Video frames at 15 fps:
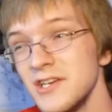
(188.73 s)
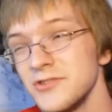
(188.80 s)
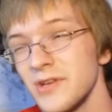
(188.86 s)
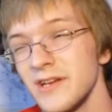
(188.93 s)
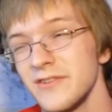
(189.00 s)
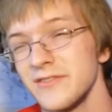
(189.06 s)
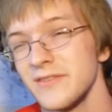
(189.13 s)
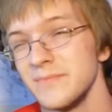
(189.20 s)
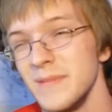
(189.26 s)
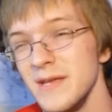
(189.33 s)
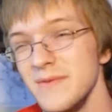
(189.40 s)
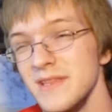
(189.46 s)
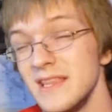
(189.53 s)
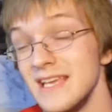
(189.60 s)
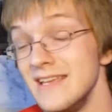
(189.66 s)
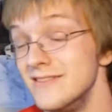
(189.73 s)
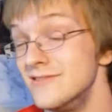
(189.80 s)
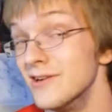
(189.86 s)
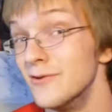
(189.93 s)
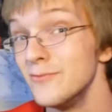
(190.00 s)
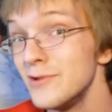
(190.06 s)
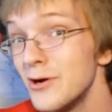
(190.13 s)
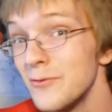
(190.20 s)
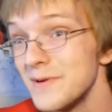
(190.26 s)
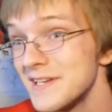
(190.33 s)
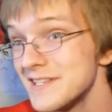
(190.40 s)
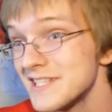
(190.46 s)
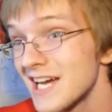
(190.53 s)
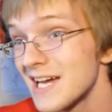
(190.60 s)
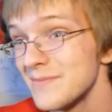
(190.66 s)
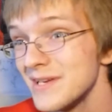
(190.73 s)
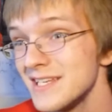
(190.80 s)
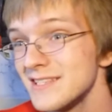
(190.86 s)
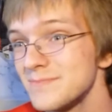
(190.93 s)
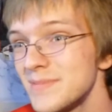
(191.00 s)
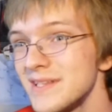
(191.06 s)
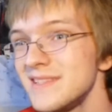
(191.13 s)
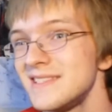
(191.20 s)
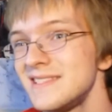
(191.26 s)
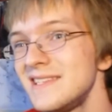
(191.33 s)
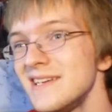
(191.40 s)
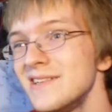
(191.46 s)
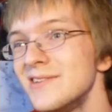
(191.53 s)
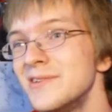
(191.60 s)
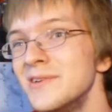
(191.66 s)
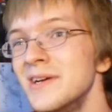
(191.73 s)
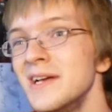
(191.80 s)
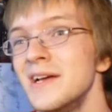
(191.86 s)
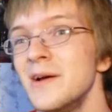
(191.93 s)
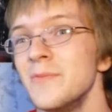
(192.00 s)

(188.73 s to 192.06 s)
So maybe they don't know what a job is, but still,